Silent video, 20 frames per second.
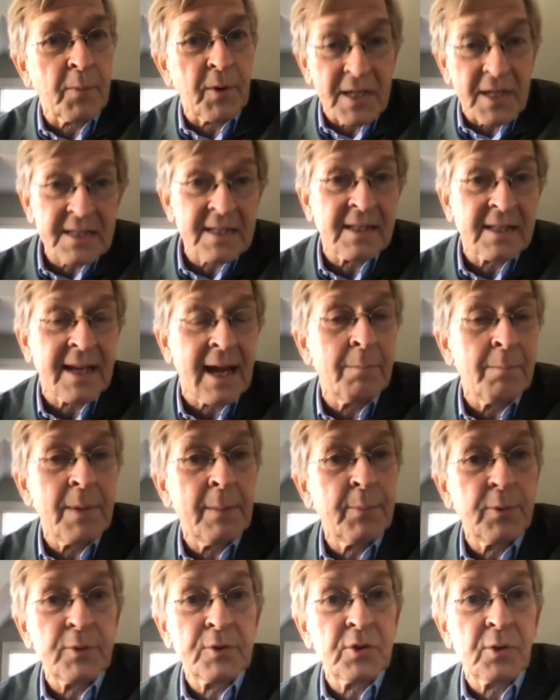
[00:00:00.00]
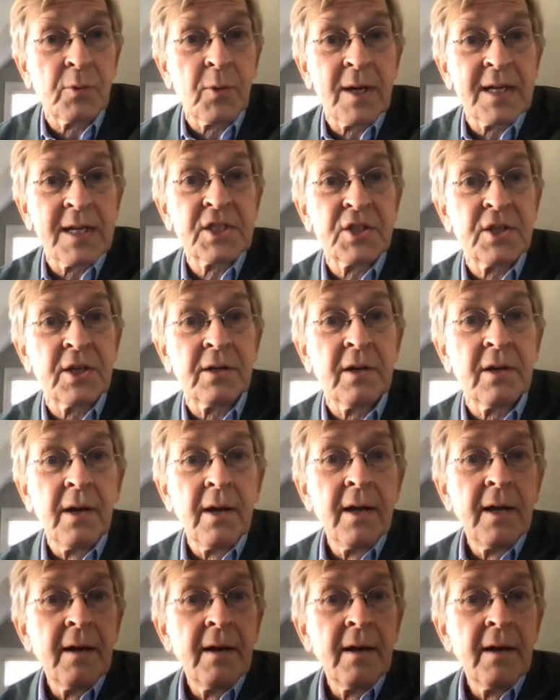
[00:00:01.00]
present can be put to question